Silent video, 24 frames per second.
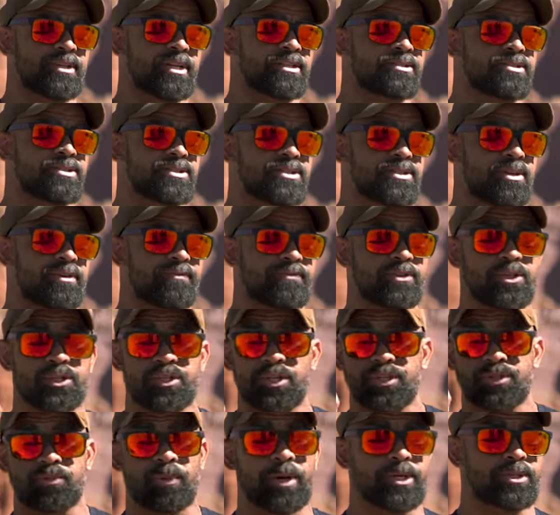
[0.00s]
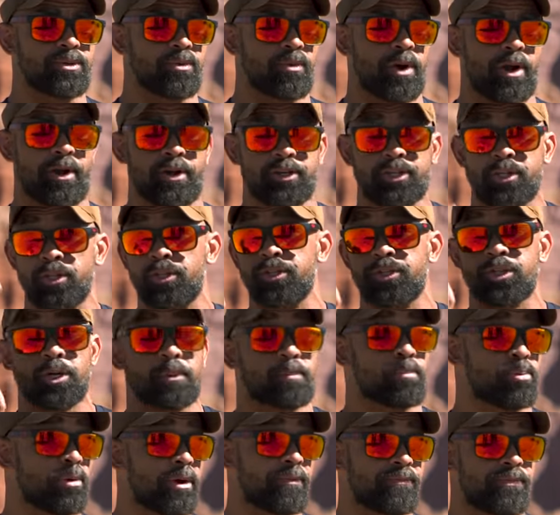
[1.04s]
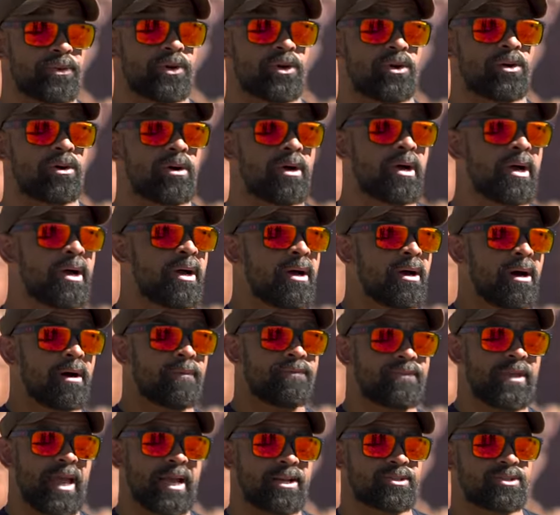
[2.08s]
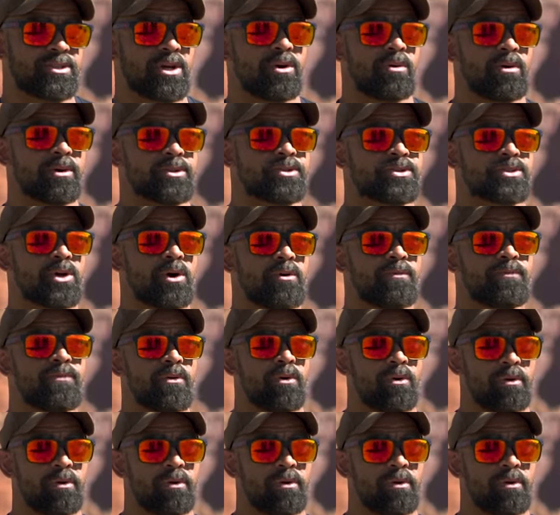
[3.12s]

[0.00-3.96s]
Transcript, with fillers: your senses of your situational awareness using your peripheral of things, so on and so